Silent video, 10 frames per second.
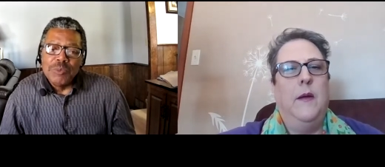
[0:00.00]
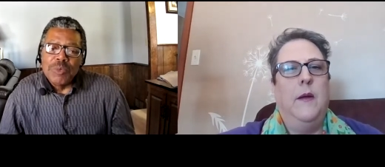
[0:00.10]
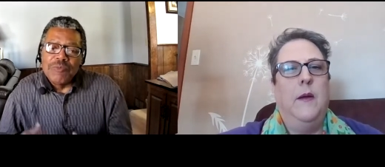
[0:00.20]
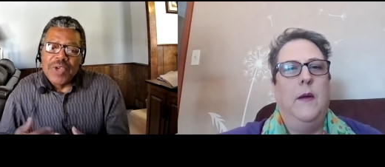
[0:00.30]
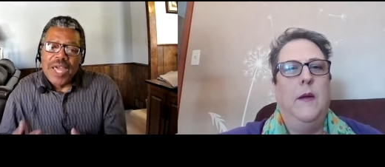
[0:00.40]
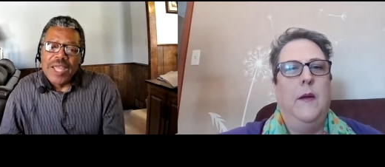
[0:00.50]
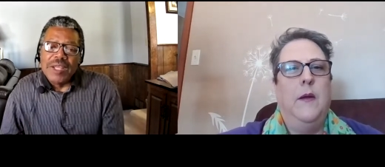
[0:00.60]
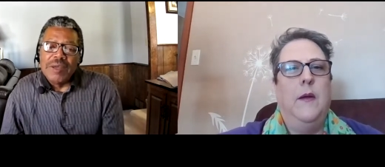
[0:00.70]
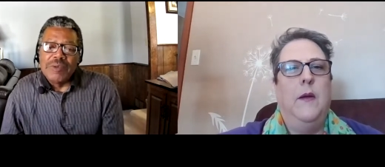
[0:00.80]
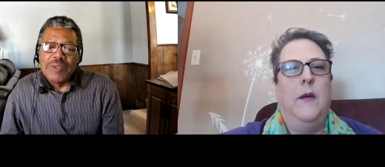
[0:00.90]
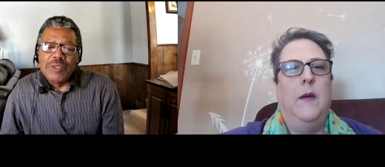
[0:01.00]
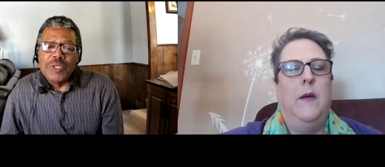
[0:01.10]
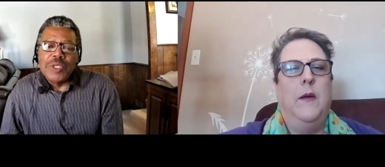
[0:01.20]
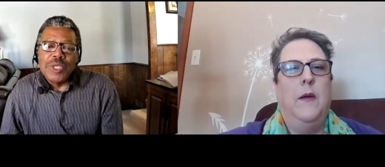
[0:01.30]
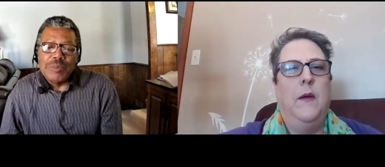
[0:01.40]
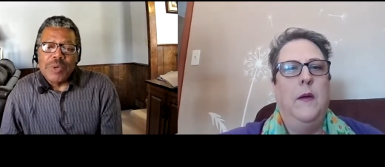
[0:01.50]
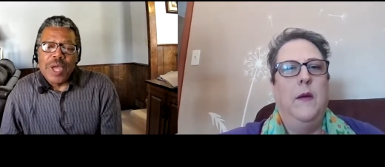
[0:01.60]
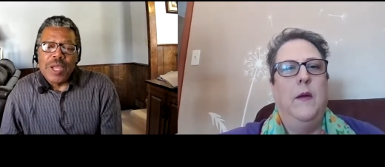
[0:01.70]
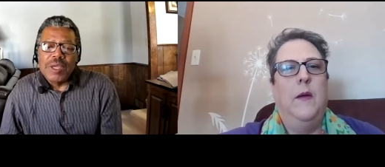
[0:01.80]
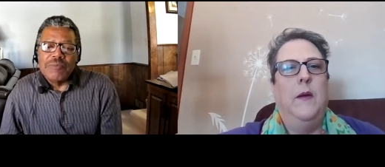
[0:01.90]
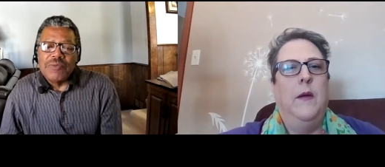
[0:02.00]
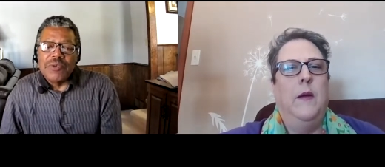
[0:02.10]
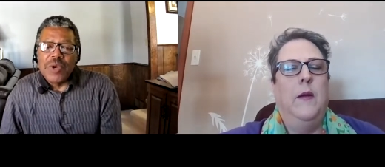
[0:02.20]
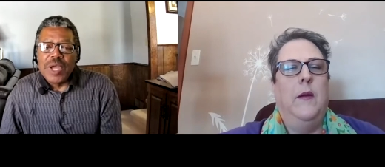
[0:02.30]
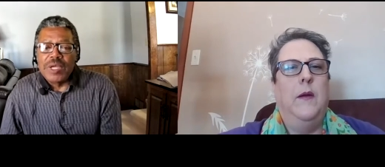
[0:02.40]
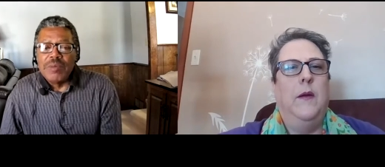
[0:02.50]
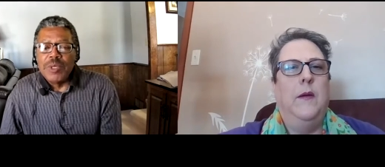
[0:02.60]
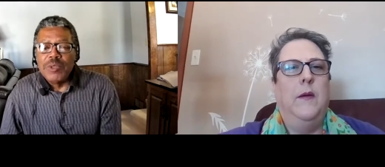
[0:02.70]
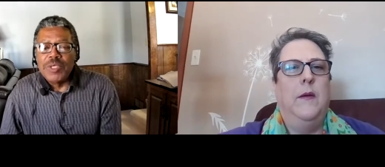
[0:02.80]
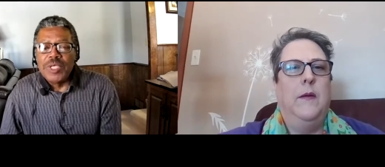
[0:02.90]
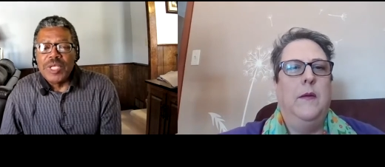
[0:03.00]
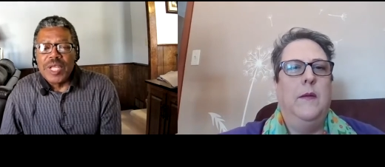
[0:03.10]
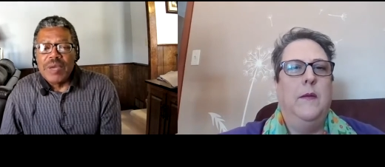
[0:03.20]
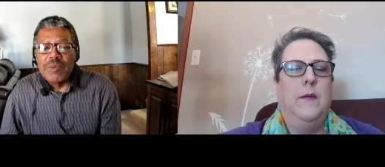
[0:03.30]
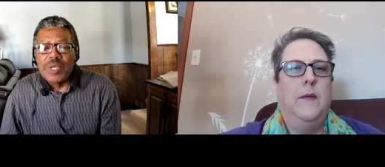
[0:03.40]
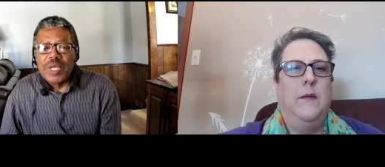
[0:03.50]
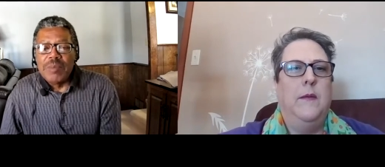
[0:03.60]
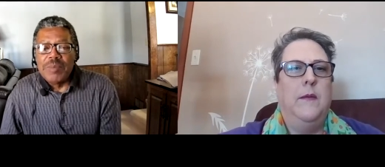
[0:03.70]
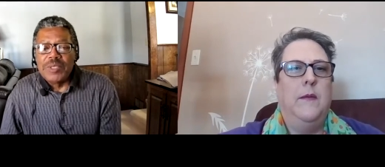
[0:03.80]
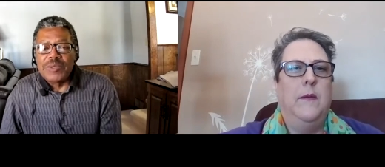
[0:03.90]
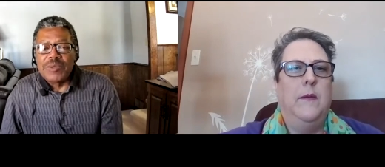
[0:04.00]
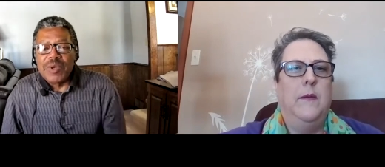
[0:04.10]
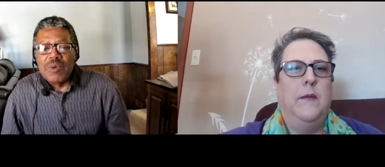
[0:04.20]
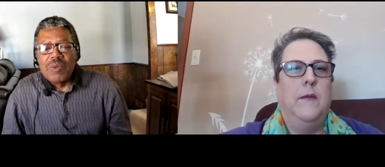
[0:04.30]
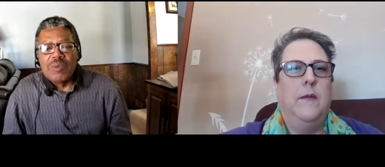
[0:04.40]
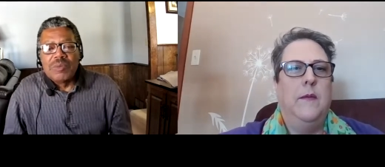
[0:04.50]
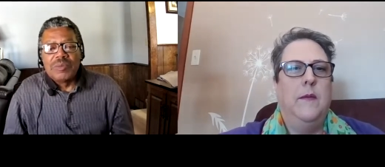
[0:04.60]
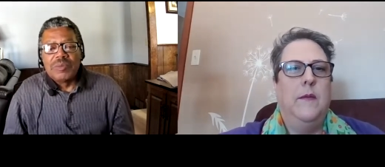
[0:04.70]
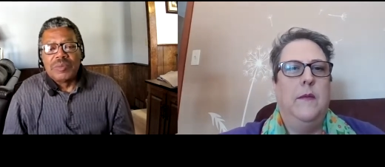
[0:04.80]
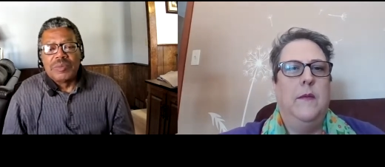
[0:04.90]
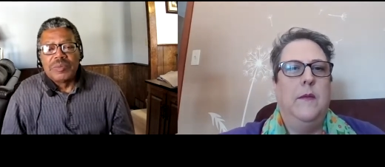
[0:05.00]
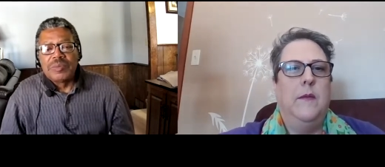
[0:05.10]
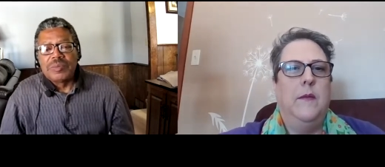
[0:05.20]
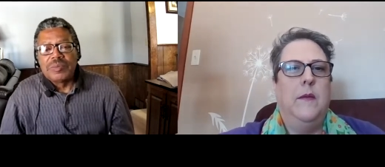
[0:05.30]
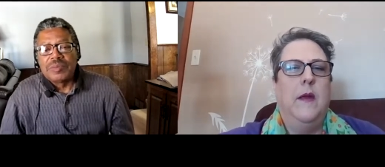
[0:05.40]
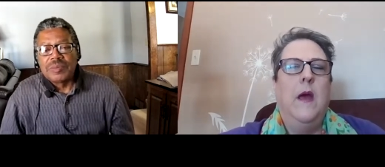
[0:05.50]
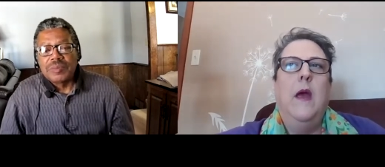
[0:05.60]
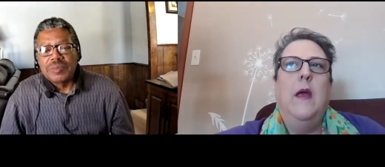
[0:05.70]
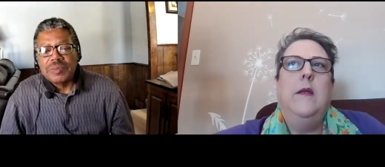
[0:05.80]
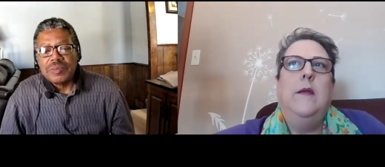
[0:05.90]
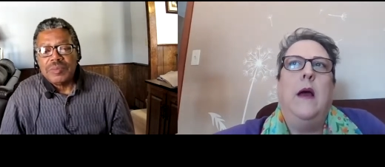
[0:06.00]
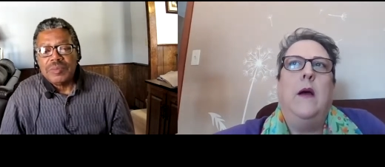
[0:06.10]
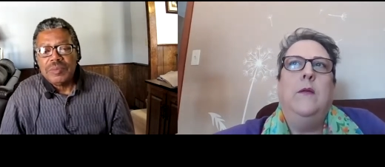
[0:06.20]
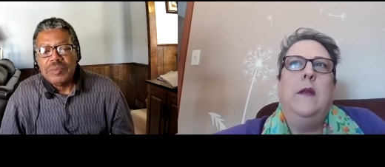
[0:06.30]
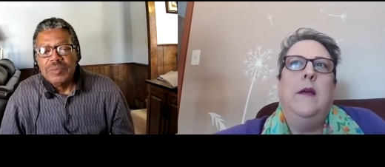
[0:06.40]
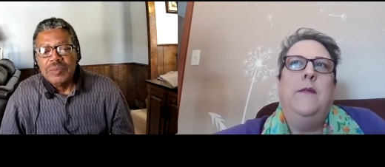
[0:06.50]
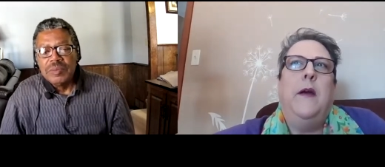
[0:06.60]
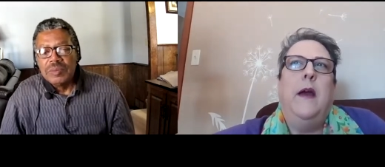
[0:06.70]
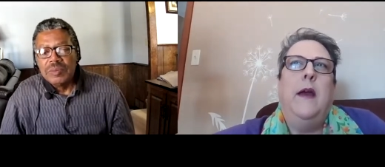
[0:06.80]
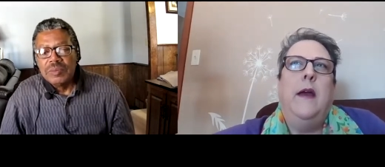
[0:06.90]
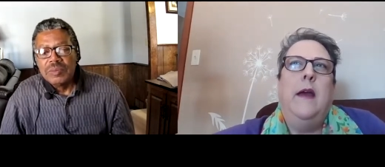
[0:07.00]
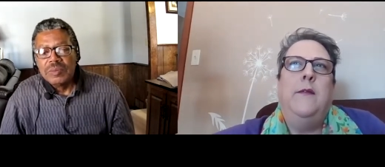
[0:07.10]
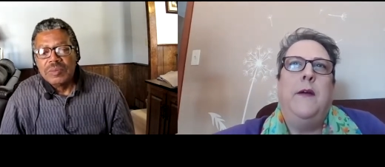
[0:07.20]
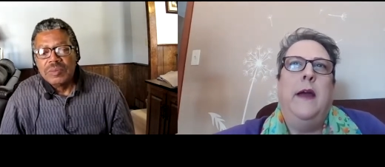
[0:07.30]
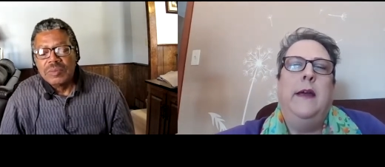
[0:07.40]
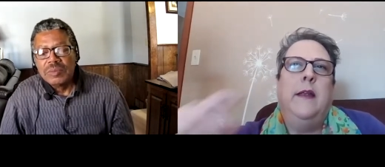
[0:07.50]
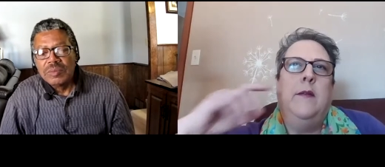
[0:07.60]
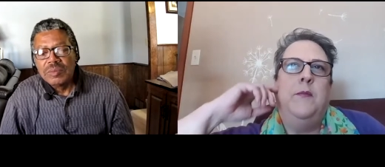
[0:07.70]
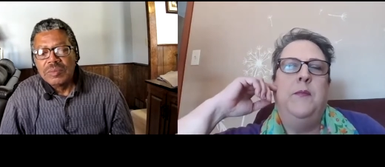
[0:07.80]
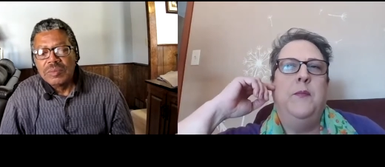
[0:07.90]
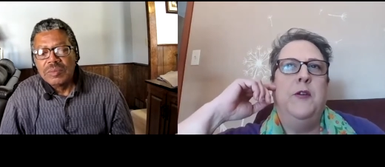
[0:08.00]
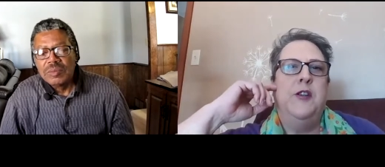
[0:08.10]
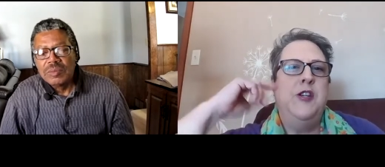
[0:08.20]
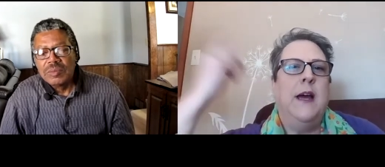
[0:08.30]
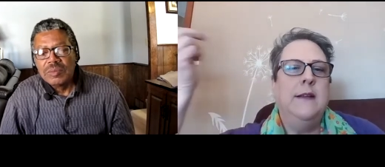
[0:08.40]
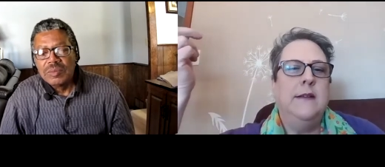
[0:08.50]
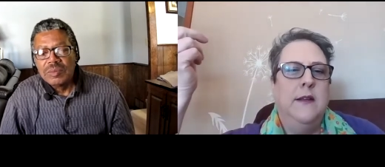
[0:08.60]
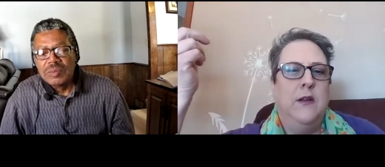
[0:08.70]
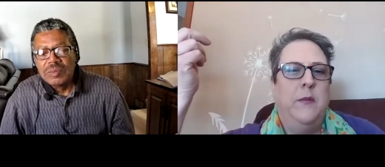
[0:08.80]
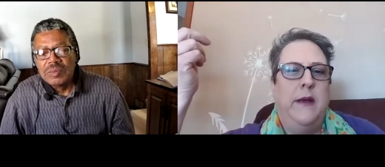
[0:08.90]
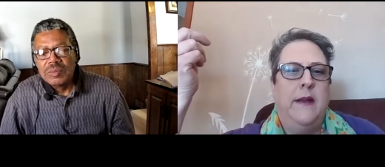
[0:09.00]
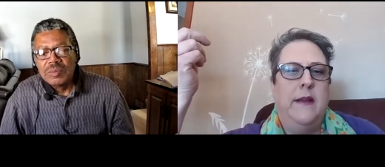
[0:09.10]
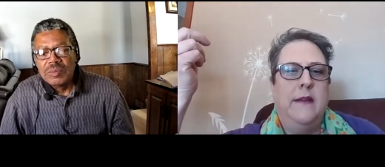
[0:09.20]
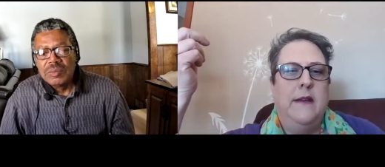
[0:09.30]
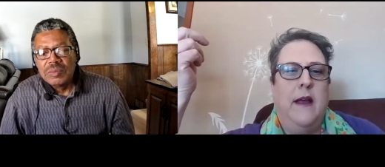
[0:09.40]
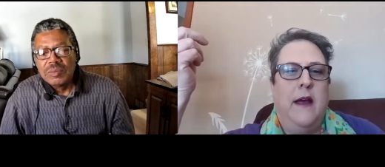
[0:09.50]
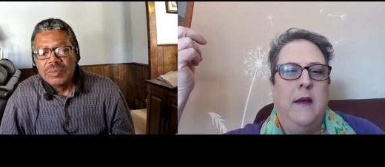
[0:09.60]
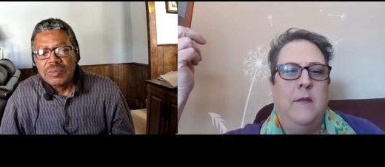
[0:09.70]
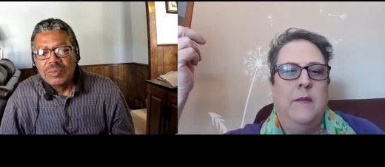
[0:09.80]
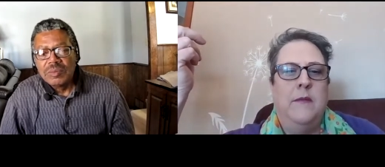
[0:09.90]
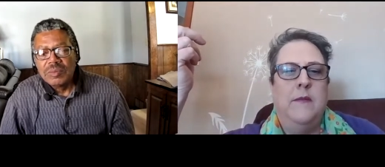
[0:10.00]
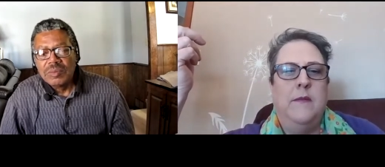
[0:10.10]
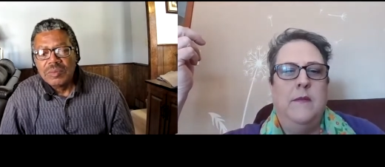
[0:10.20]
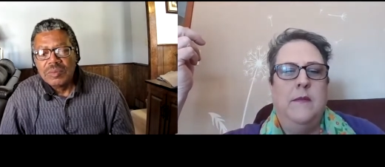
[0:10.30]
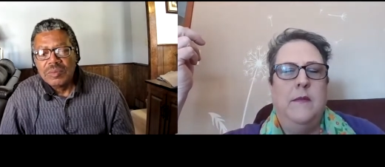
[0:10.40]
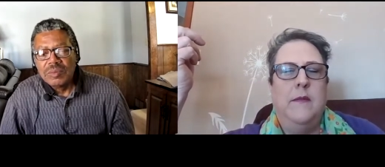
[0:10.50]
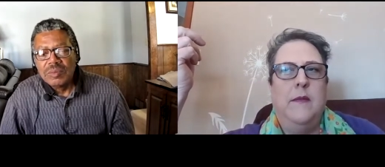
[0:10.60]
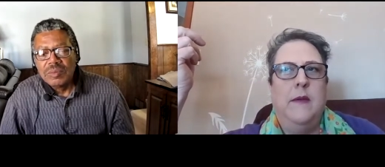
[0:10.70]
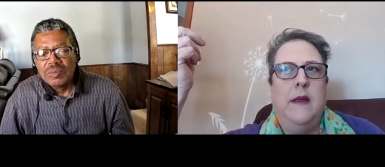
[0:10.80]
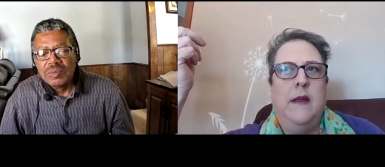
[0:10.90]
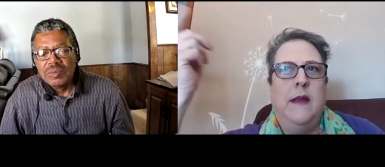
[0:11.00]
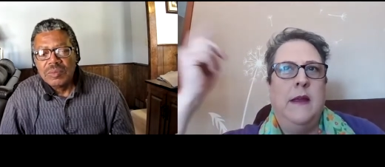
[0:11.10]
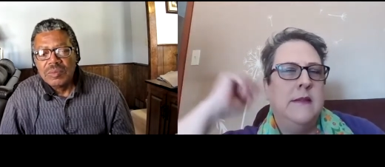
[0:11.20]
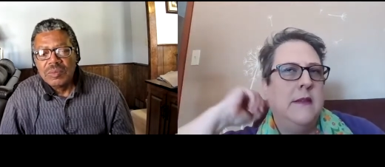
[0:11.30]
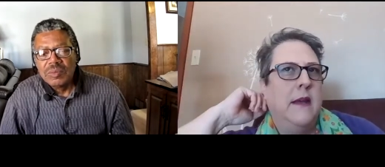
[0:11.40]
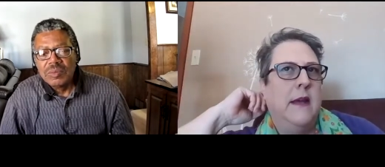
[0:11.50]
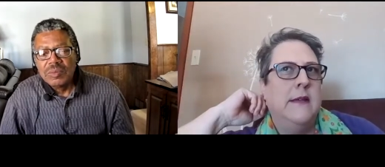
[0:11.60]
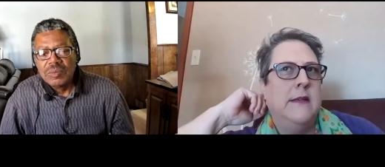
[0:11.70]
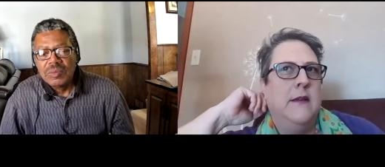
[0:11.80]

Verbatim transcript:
Speaker 1: able to provide a good product for our community that will help us grow.
Speaker 2: Now, if if I can project a little bit, um, is is